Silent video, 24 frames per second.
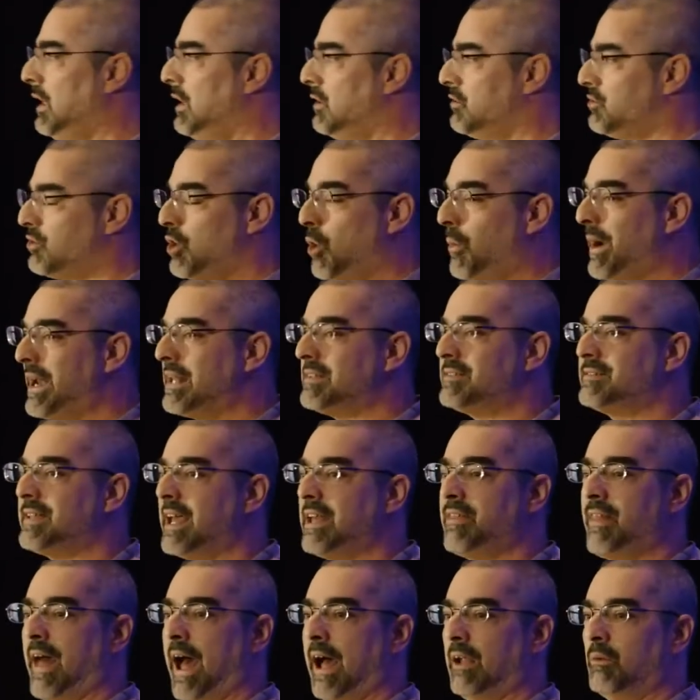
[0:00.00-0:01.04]
There's no way to
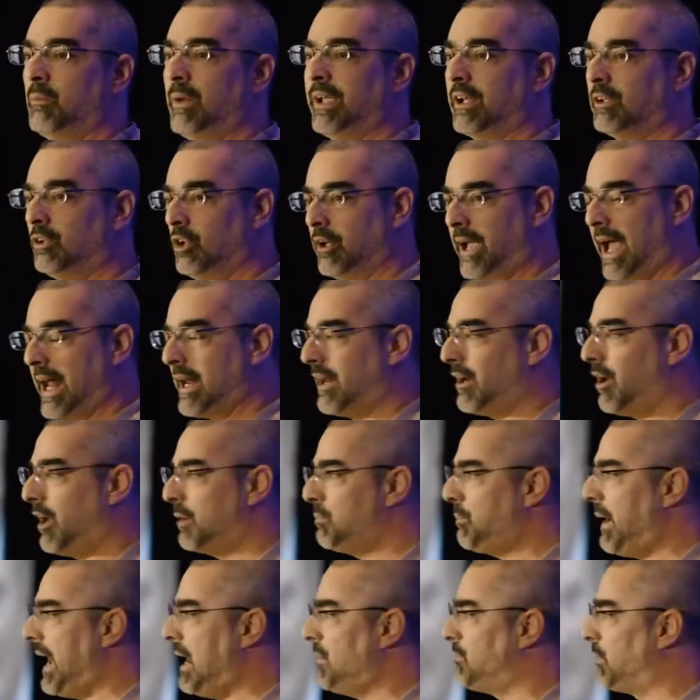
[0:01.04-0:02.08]
say that. We can look at it on
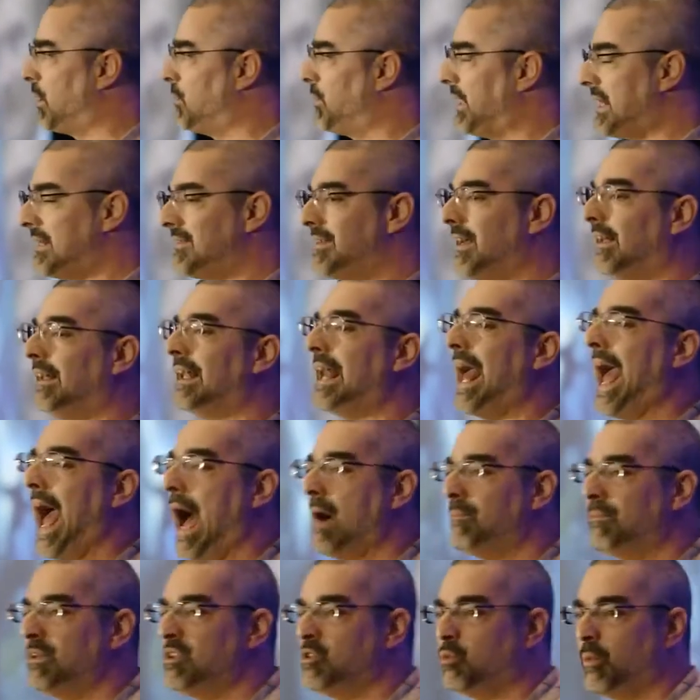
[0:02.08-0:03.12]
paper, but until it
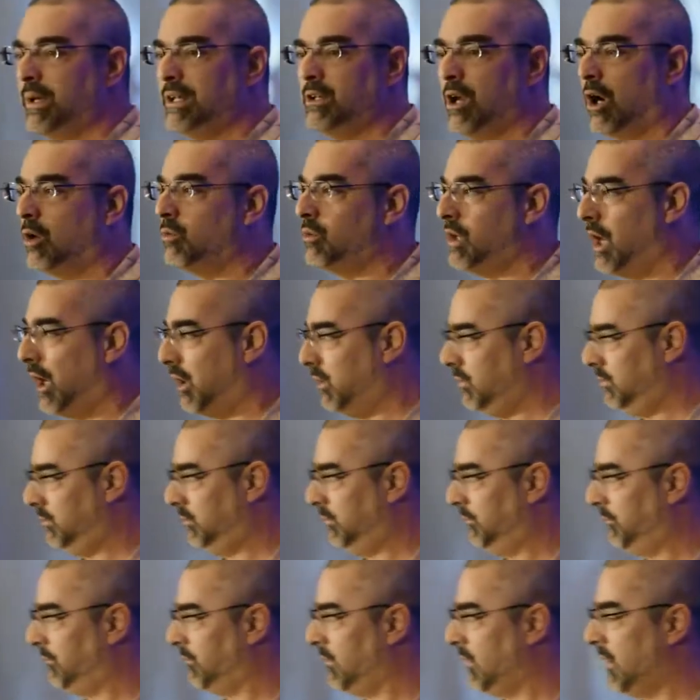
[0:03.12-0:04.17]
happens, we don't know.
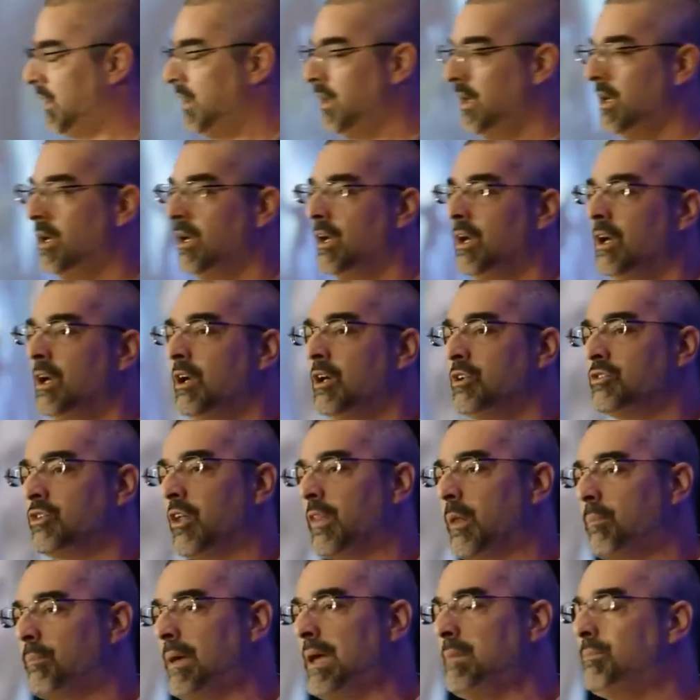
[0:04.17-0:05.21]
So
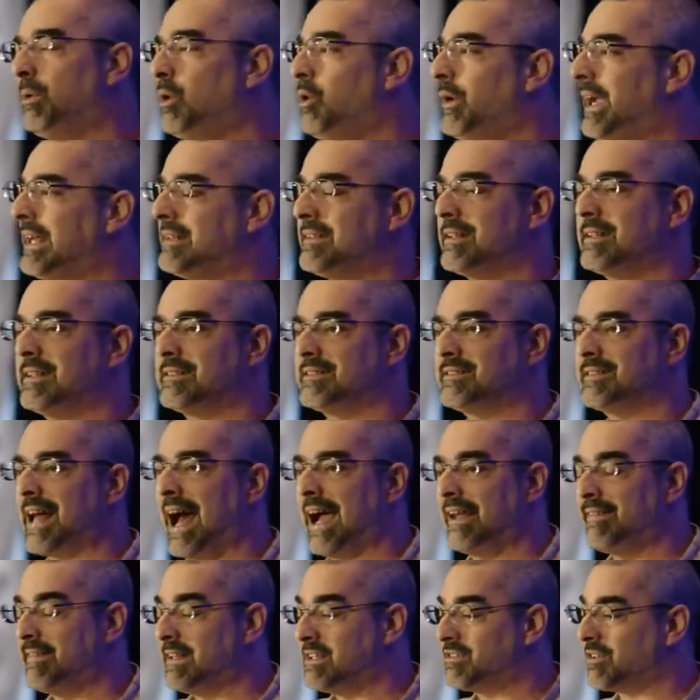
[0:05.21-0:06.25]
the people who get to
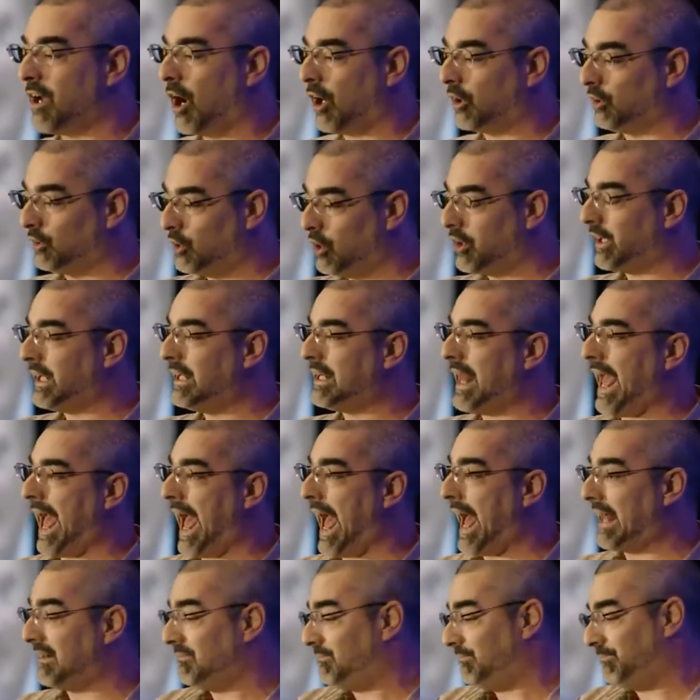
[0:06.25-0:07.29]
decide this are looking
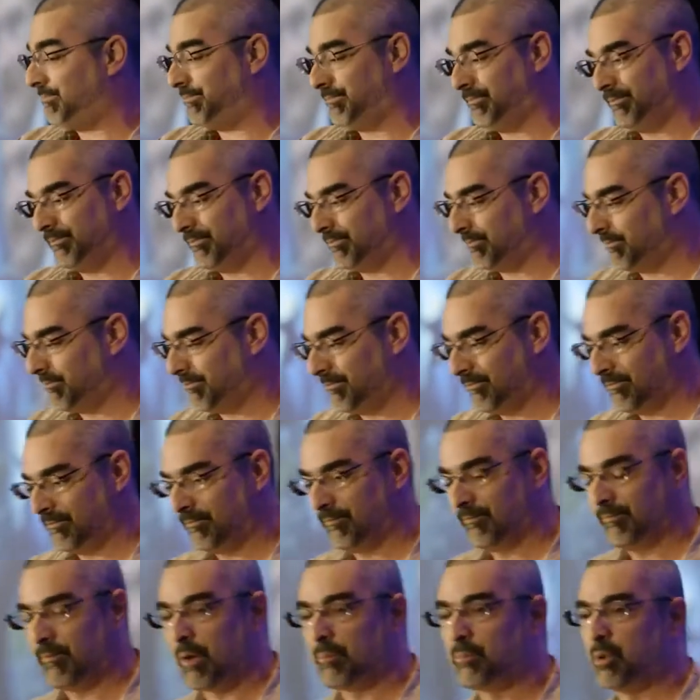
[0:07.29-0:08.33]
at
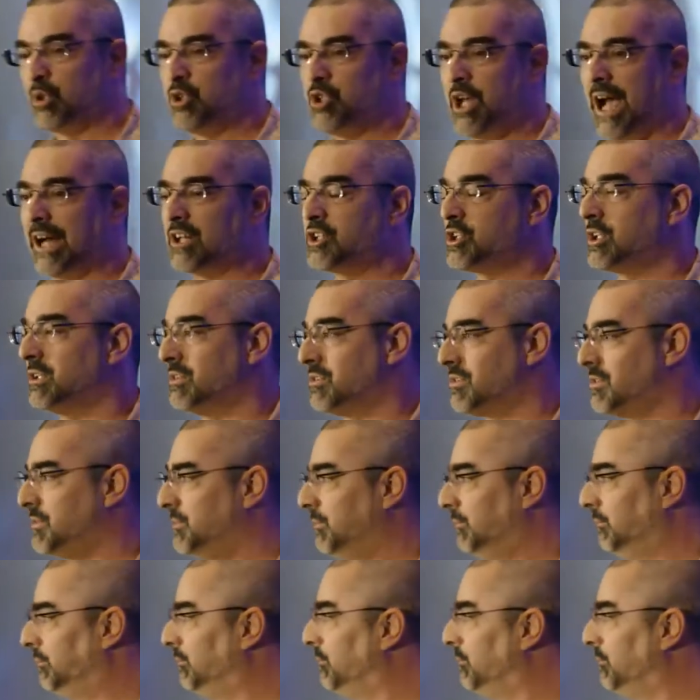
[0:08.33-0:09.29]
projections.